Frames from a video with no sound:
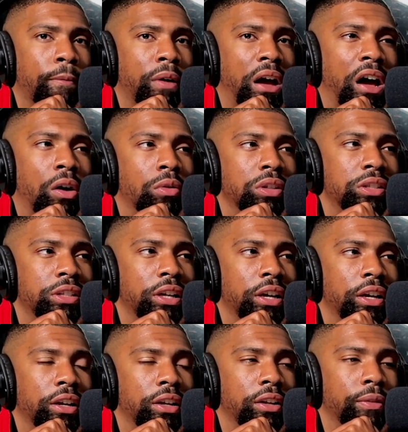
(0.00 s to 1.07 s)
I would
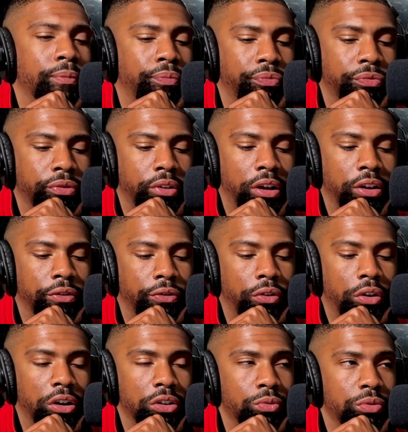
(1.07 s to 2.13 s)
say, as
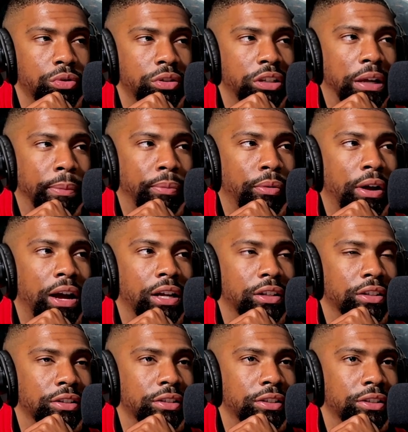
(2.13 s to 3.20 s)
far as when you say
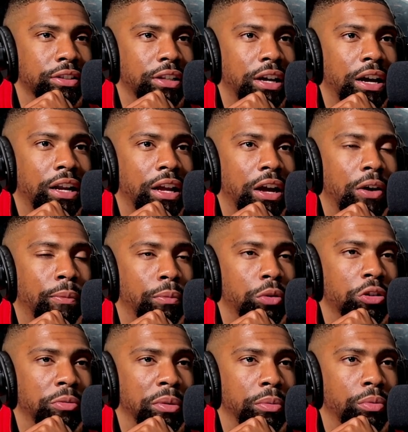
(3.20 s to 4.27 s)
practice, it's not how
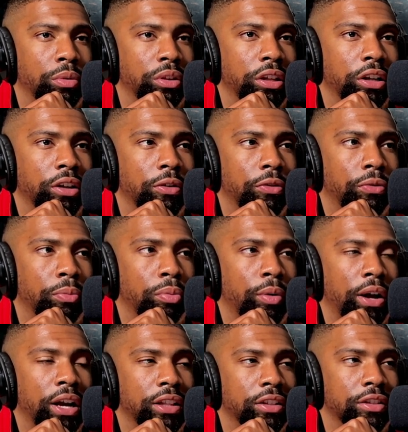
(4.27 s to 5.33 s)
most people would think of
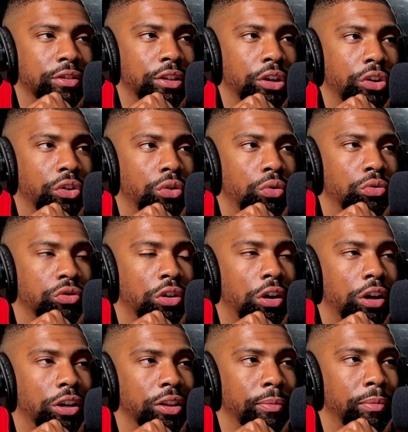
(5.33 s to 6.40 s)
practice, like, oh,
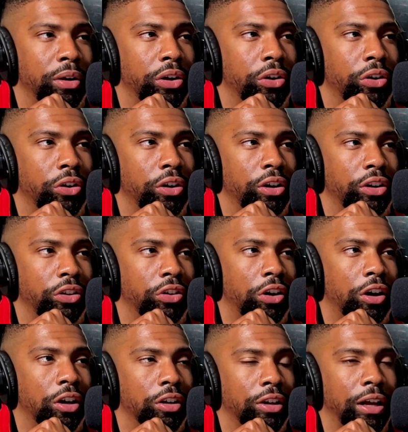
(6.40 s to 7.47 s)
talk in the mirror and
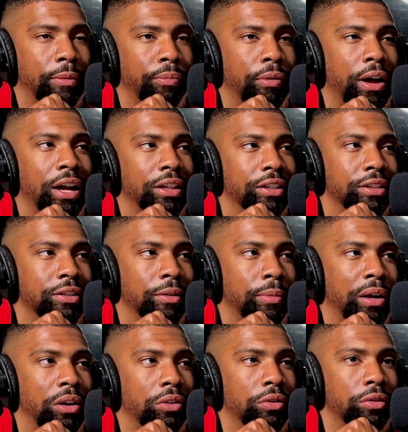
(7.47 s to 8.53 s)
talk like practice
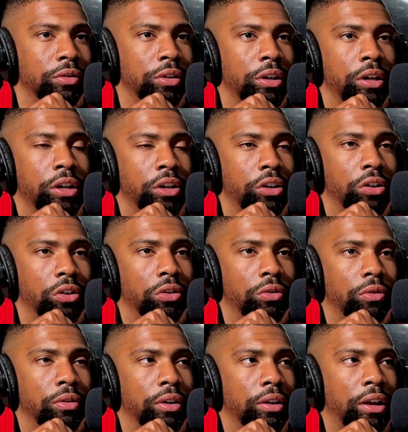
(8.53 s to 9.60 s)
about, you
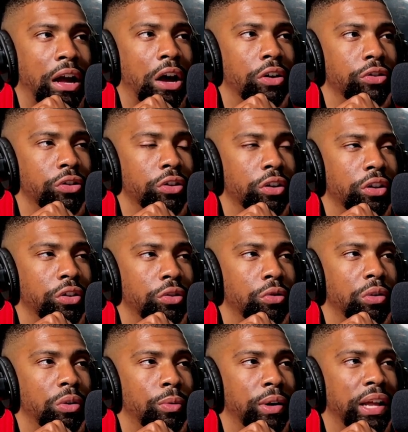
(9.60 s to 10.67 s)
know, how you're going to
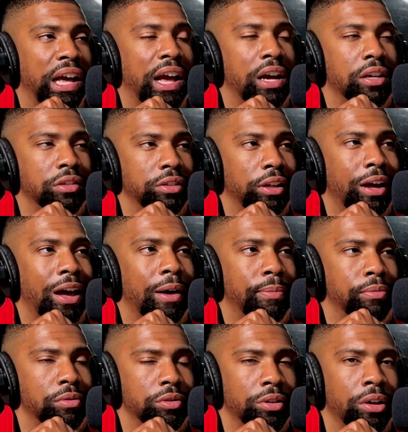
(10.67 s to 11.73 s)
do it when it actually
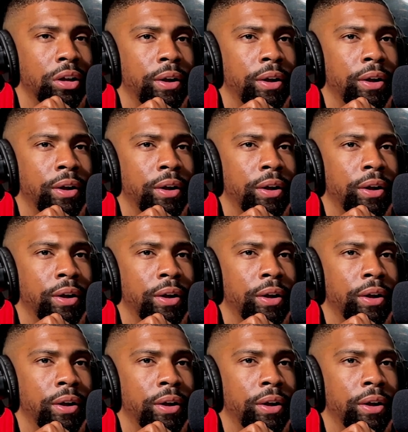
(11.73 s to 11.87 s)
happens.